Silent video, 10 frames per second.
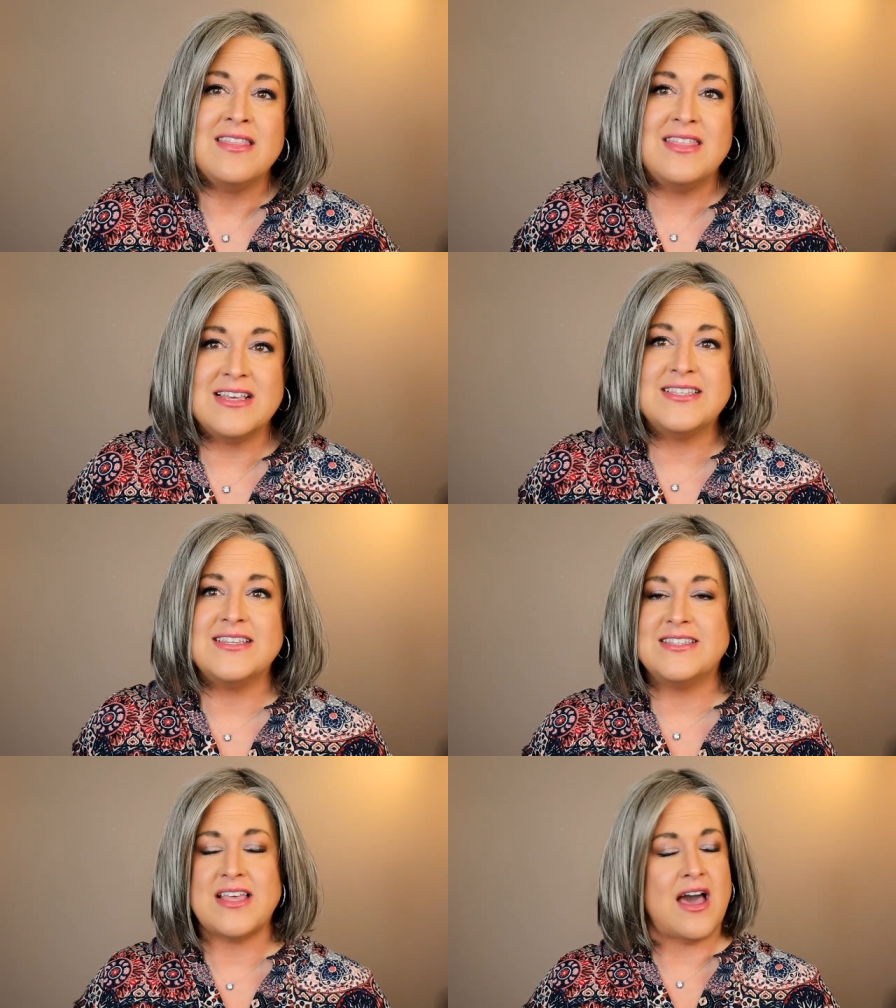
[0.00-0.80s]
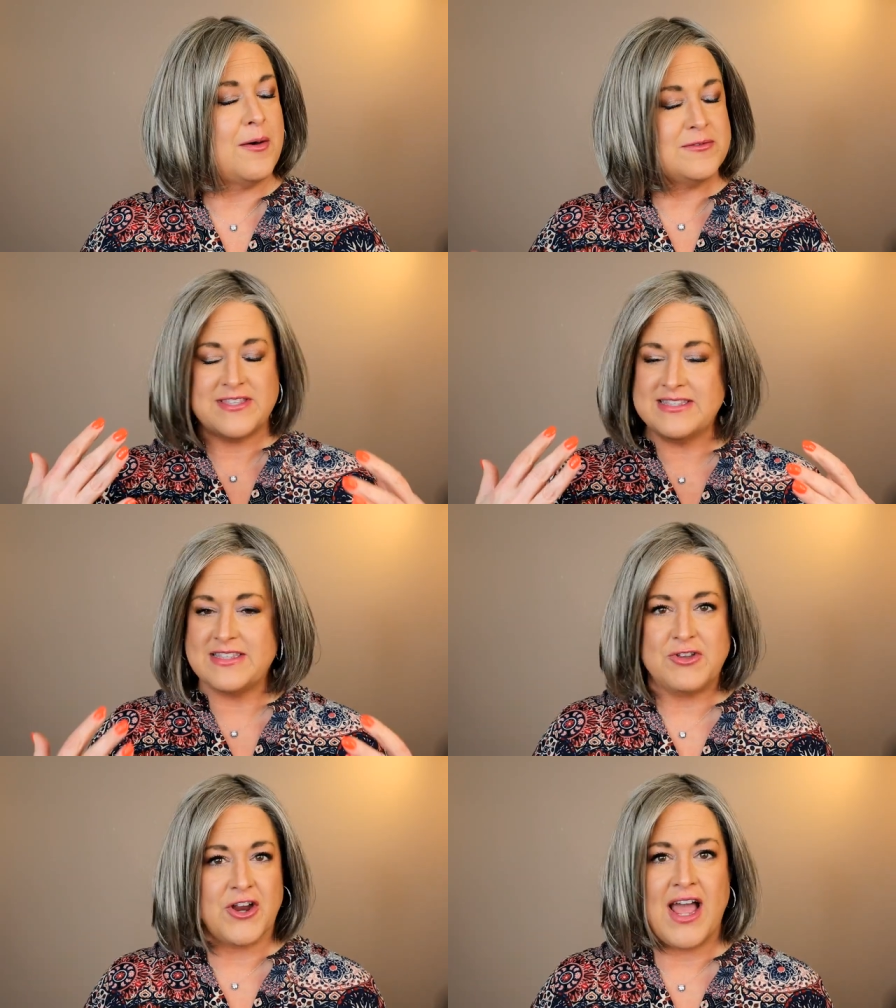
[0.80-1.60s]
This is a
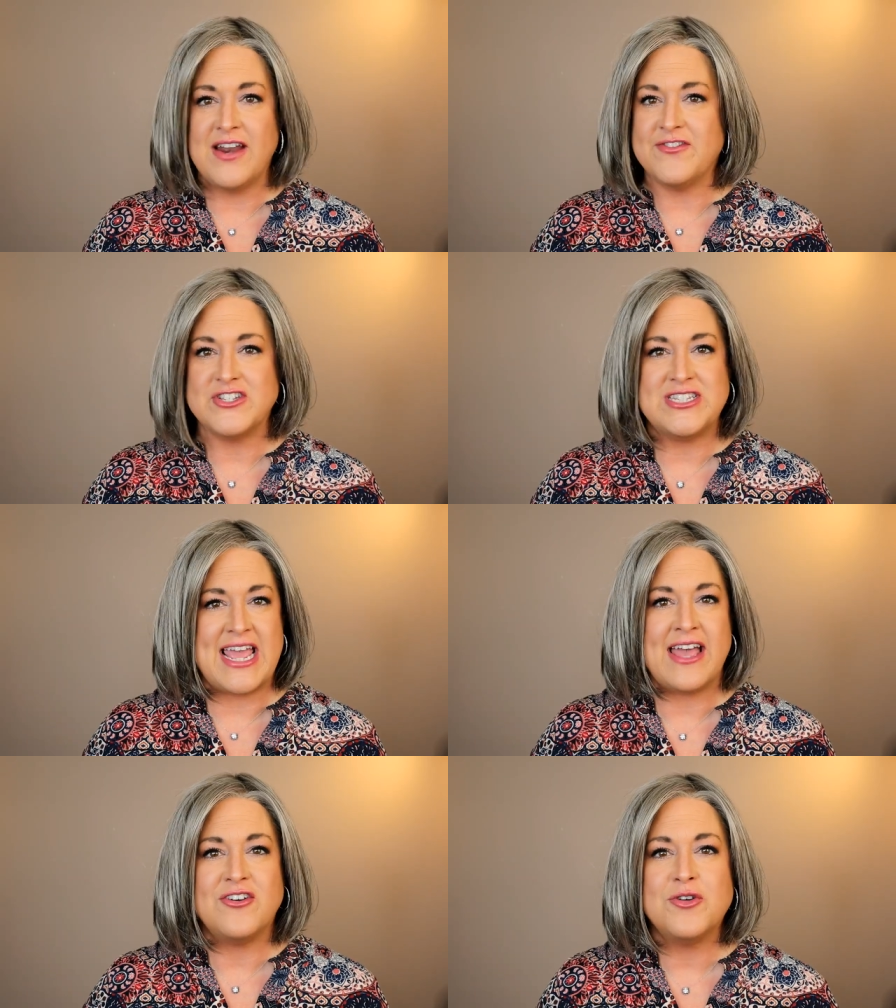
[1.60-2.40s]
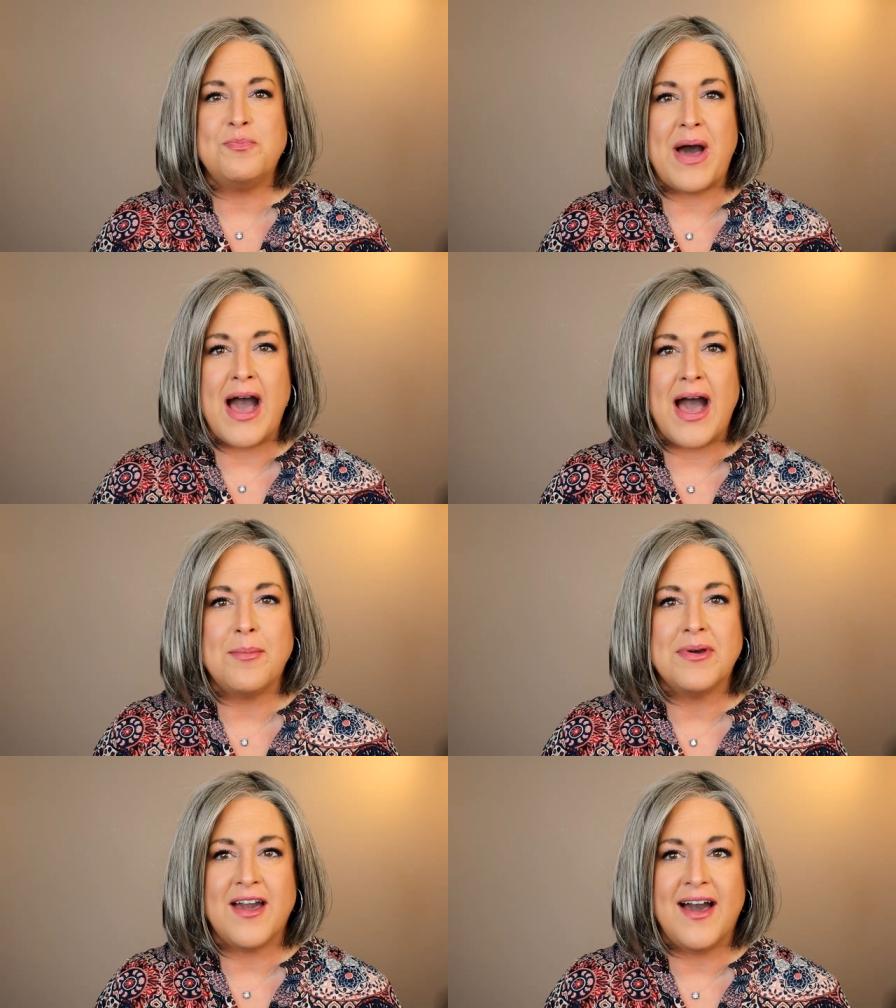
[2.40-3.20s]
your kind of your standard
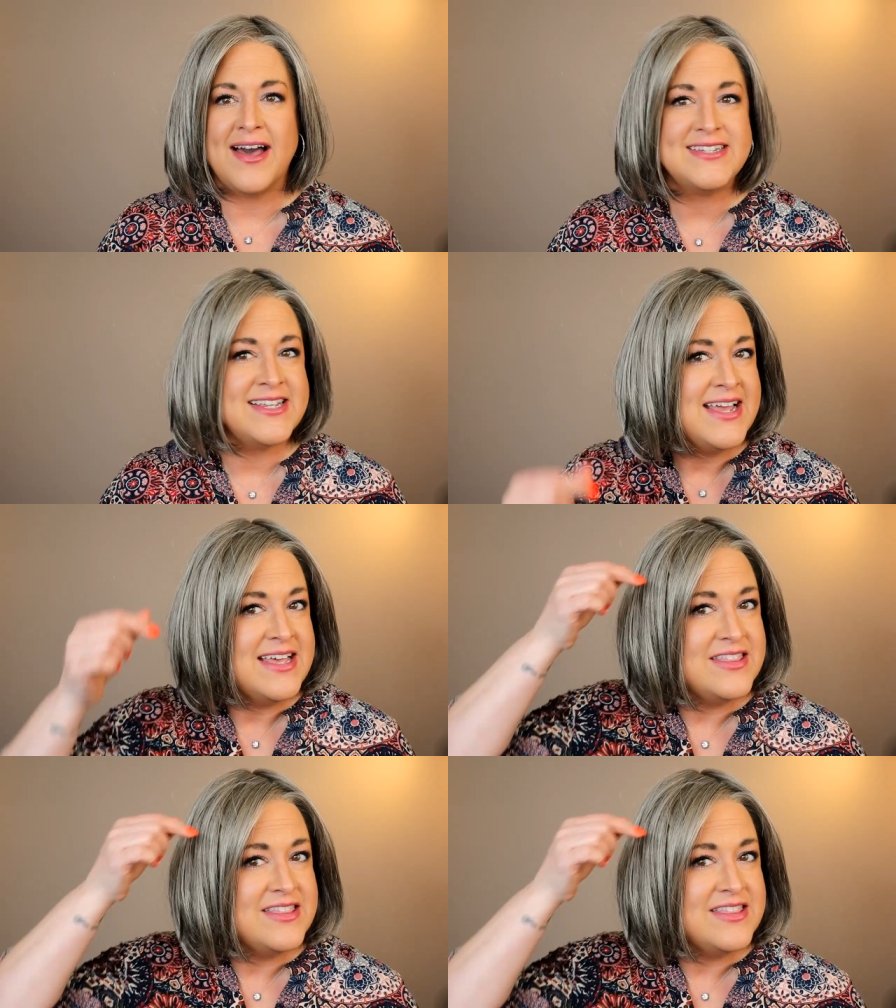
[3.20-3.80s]
bob cut.